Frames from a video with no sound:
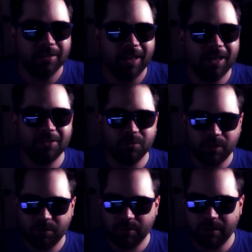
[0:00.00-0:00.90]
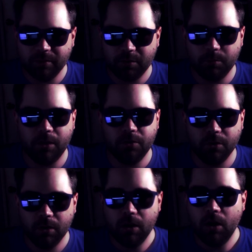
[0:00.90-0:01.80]
Now, now we're getting some
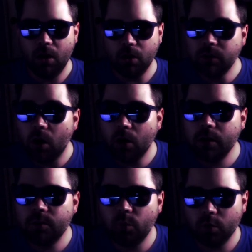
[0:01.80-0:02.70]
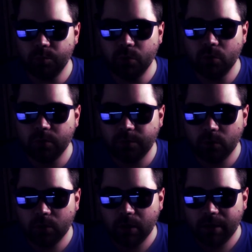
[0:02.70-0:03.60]
nature. A garden more
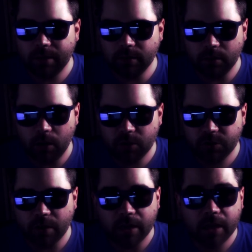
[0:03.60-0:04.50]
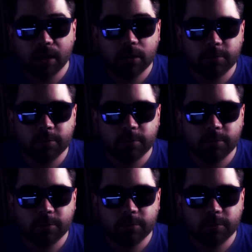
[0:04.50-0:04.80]
beautiful and lush than any